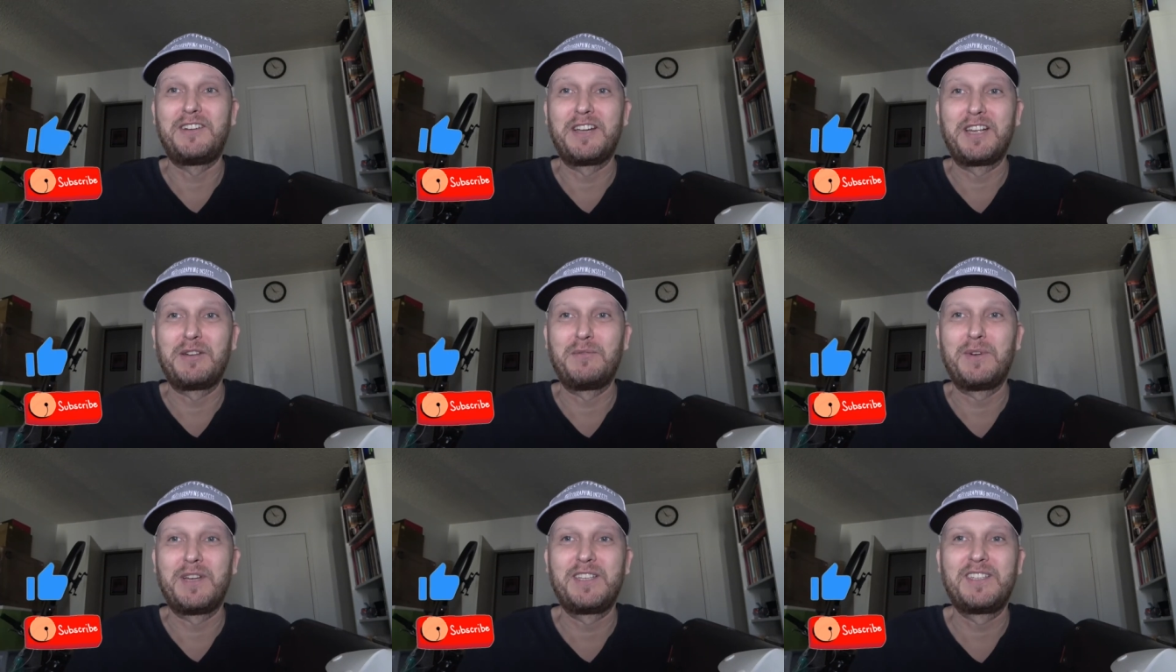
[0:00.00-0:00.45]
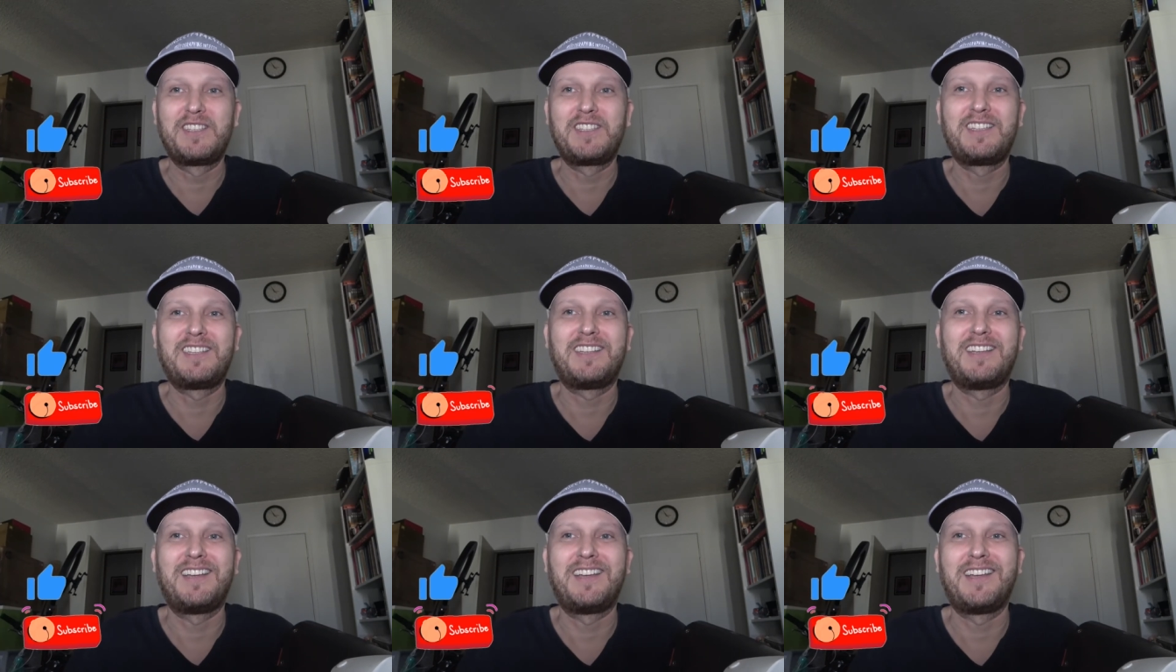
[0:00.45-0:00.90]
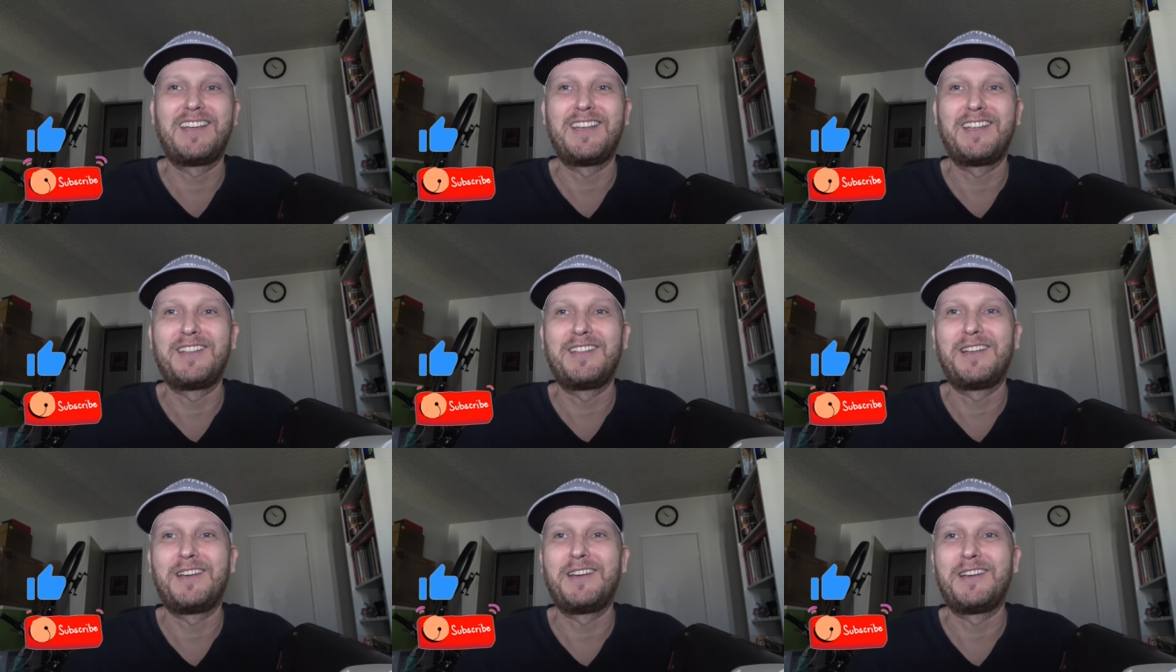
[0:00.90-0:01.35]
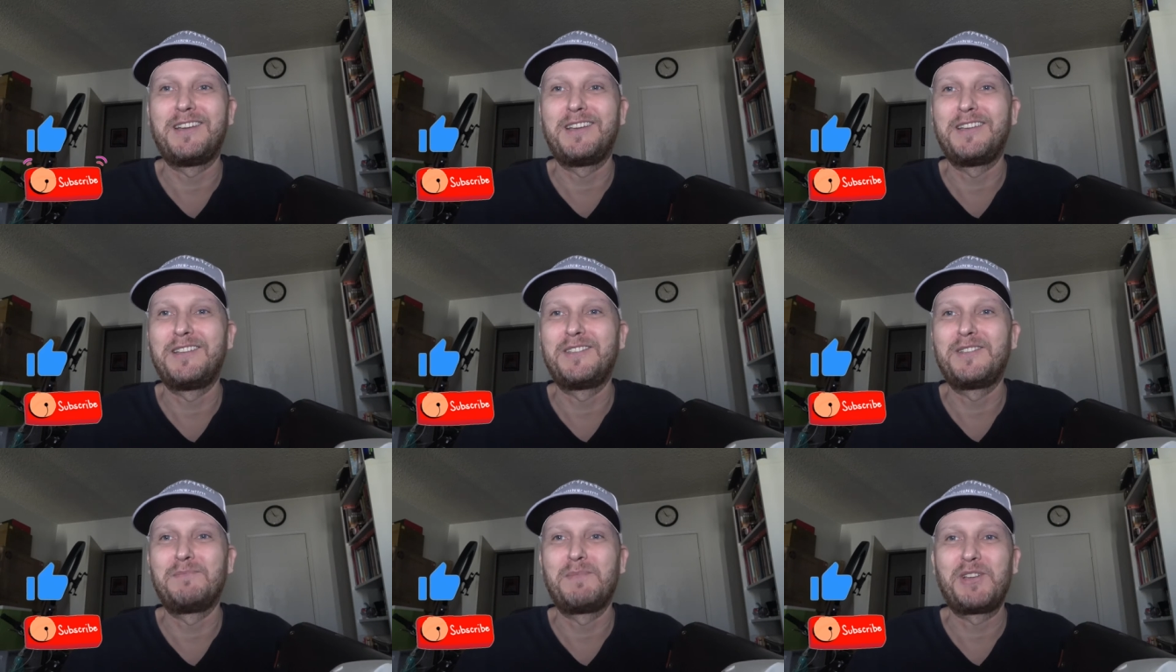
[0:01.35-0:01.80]
request and uh,
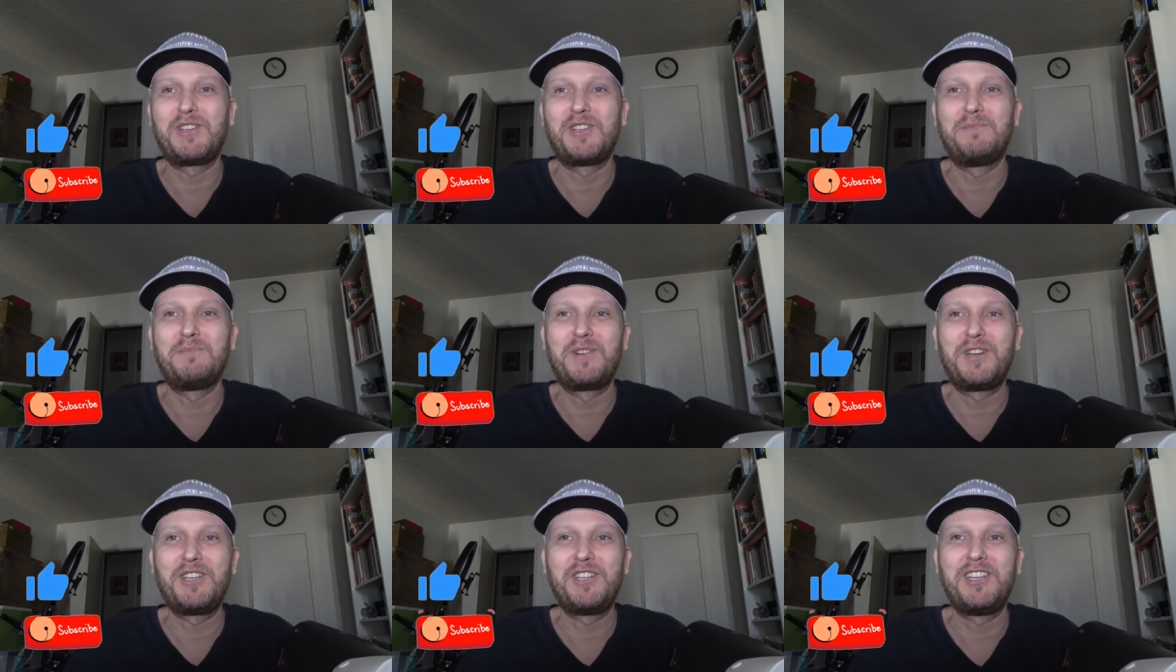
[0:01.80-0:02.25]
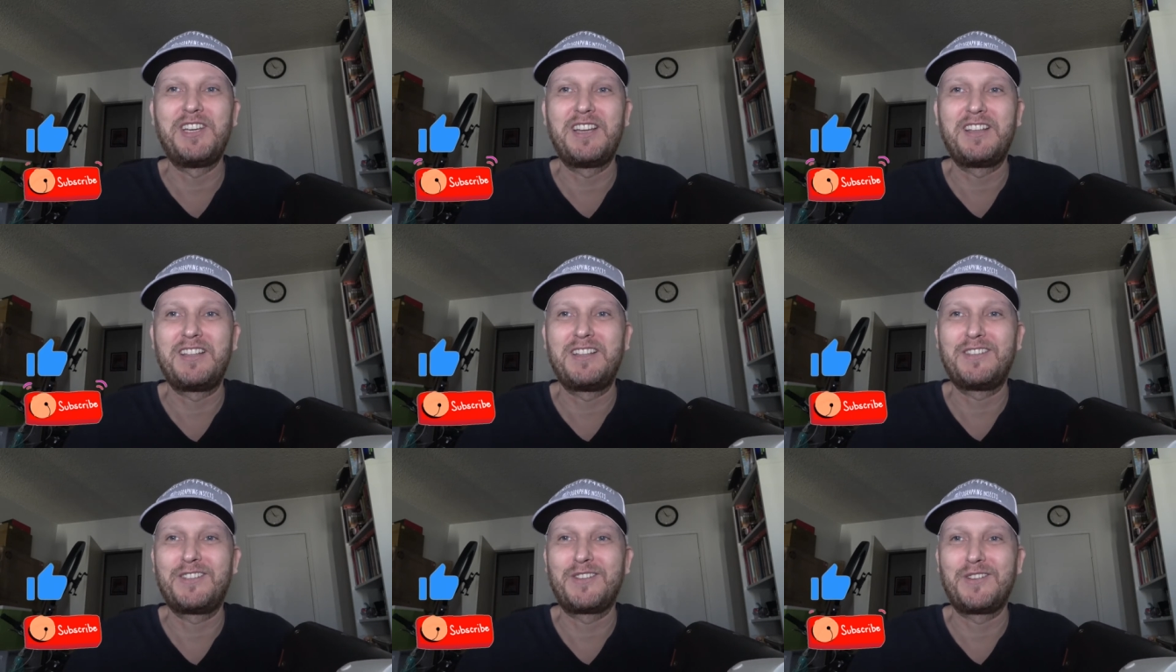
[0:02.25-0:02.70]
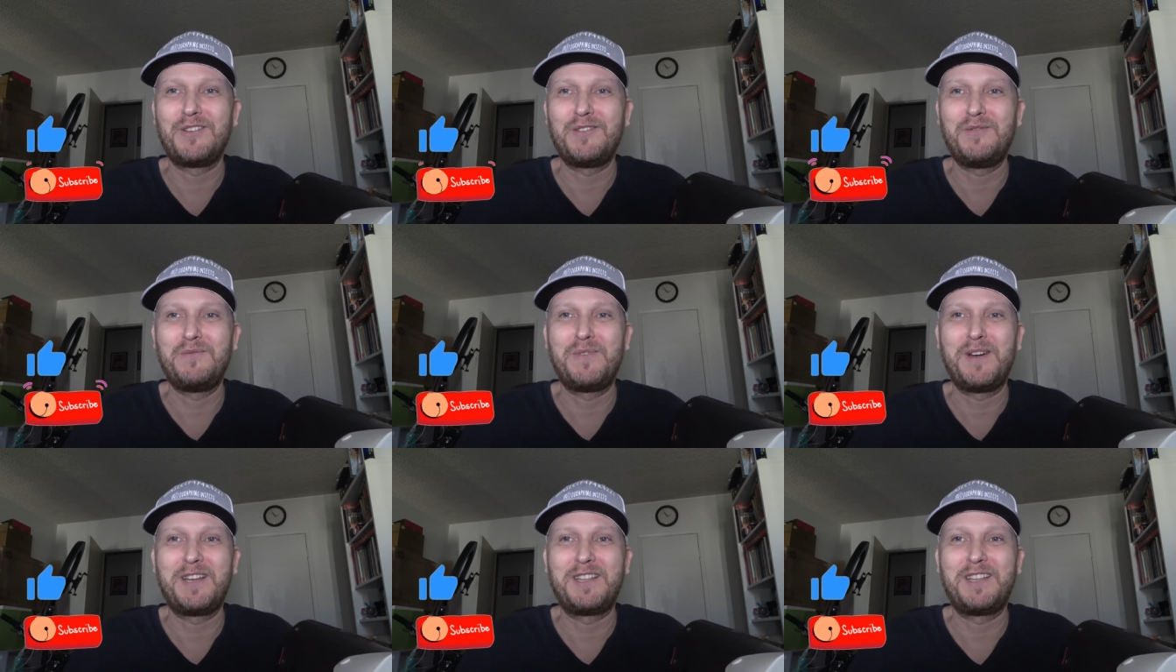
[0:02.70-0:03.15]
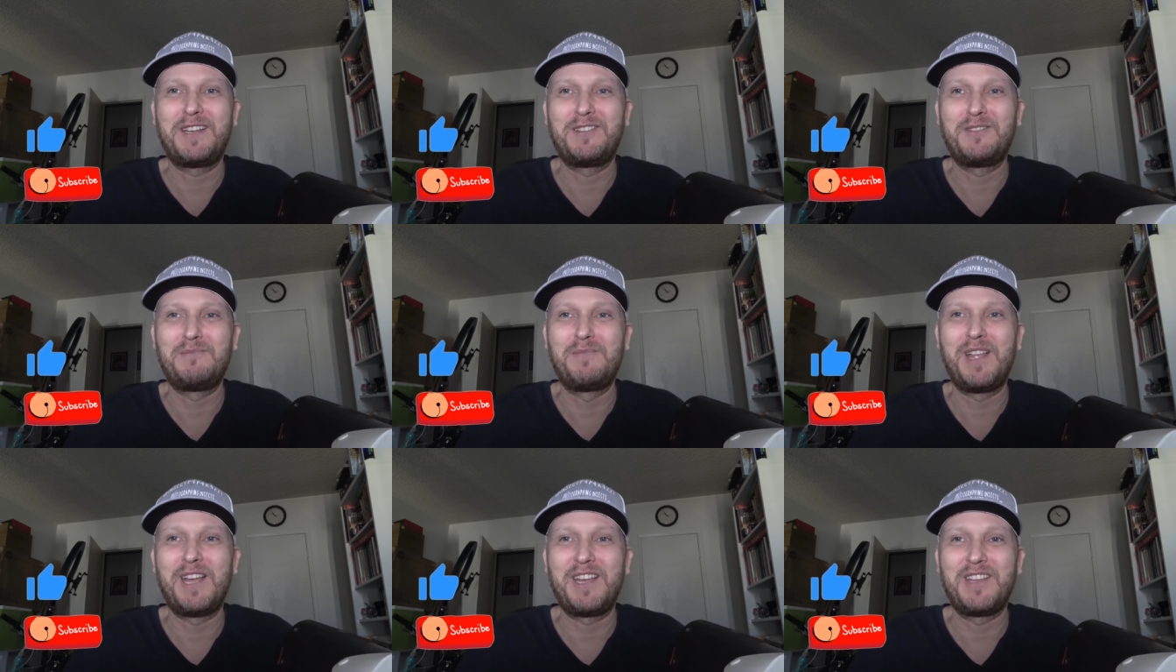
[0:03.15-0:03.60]
it's much appreciated so why not
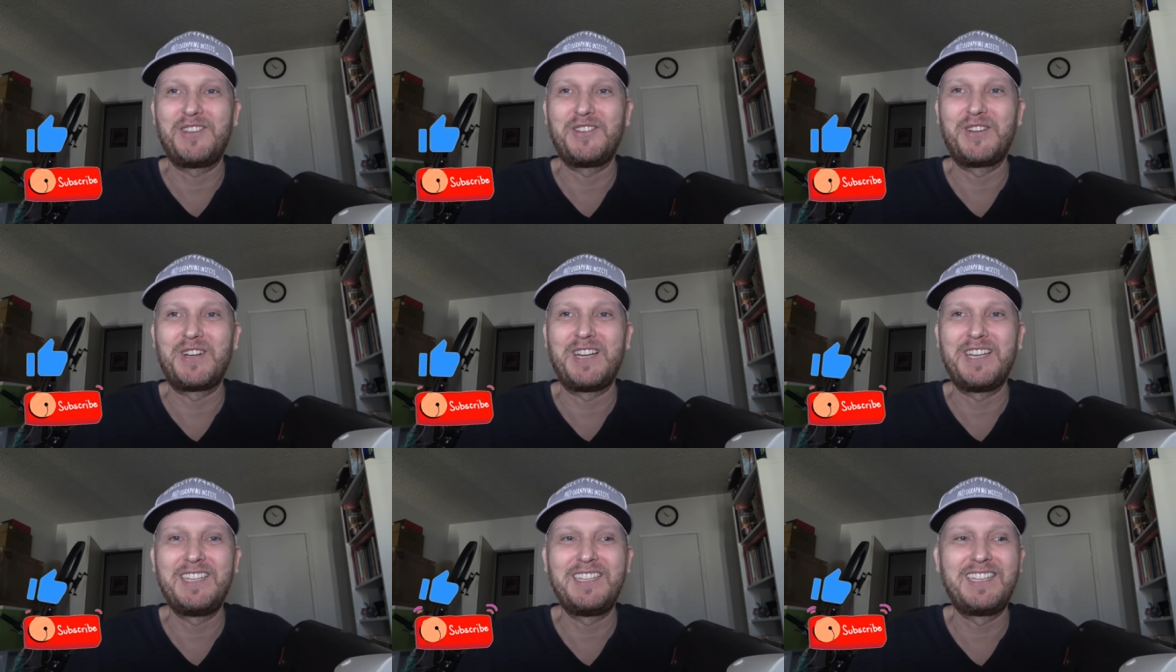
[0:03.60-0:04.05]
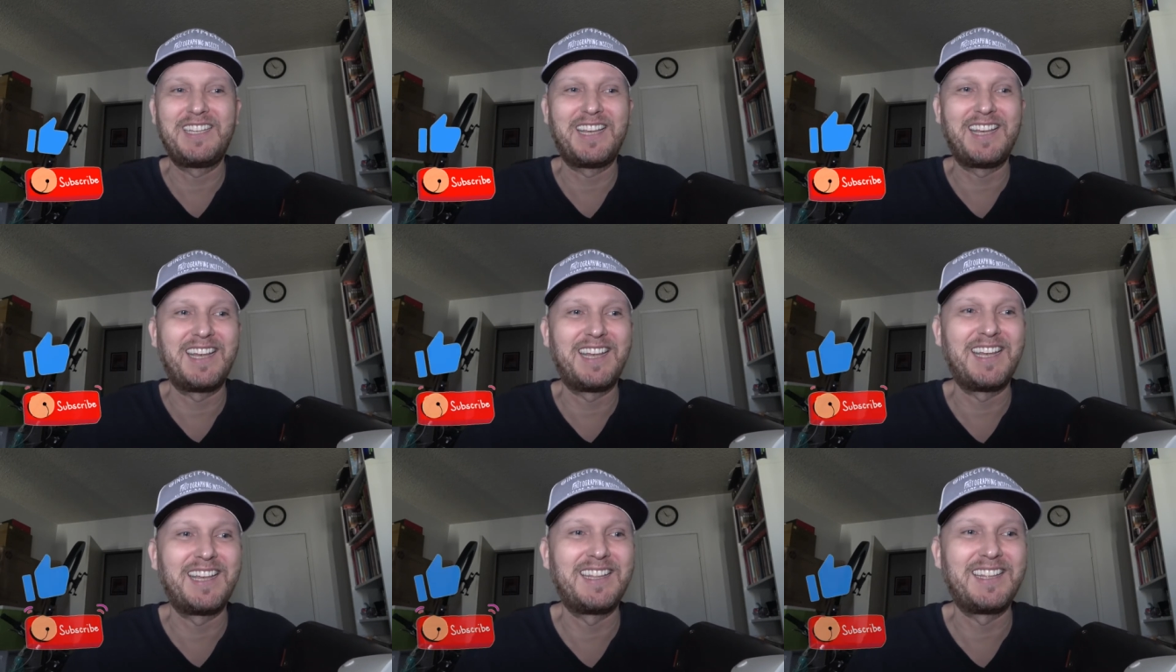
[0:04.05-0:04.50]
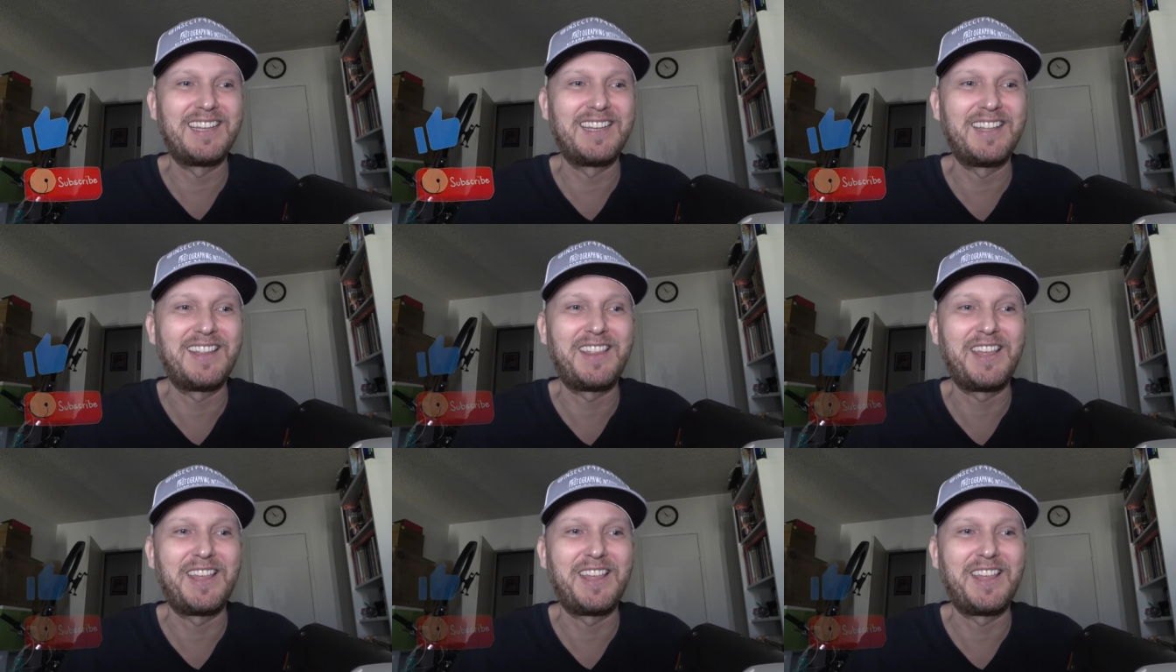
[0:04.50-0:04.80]
oblige right and uh,